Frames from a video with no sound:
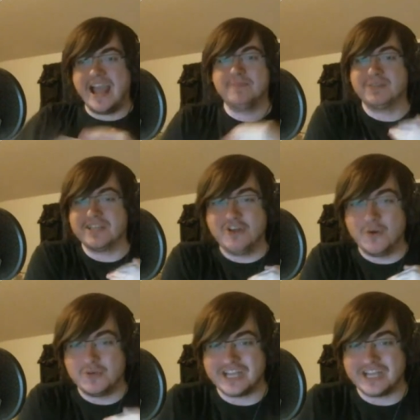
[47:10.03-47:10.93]
absolutely has
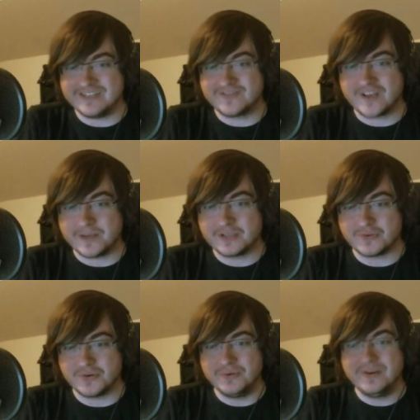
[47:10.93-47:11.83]
no chance of coming
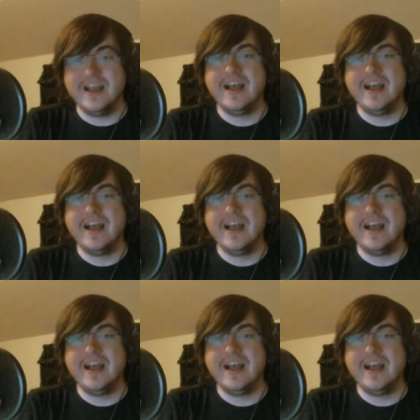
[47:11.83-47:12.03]
true.